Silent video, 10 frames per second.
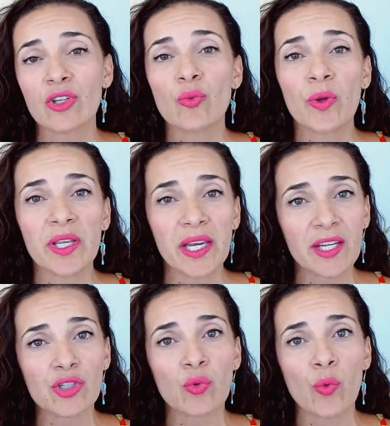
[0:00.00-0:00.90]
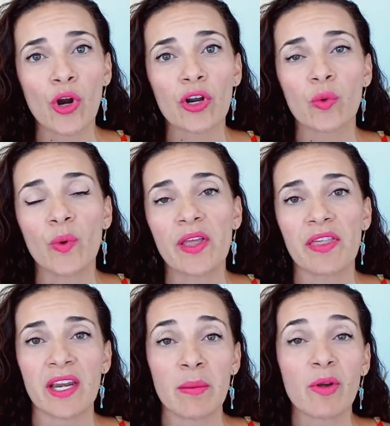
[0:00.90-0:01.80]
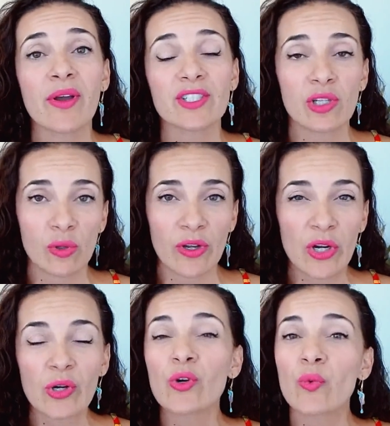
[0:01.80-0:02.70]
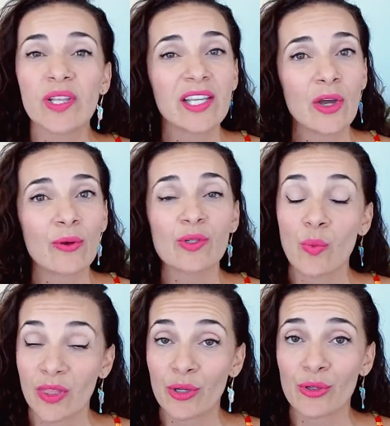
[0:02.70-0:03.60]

you really need to work with an immigration lawyer who really knows what they're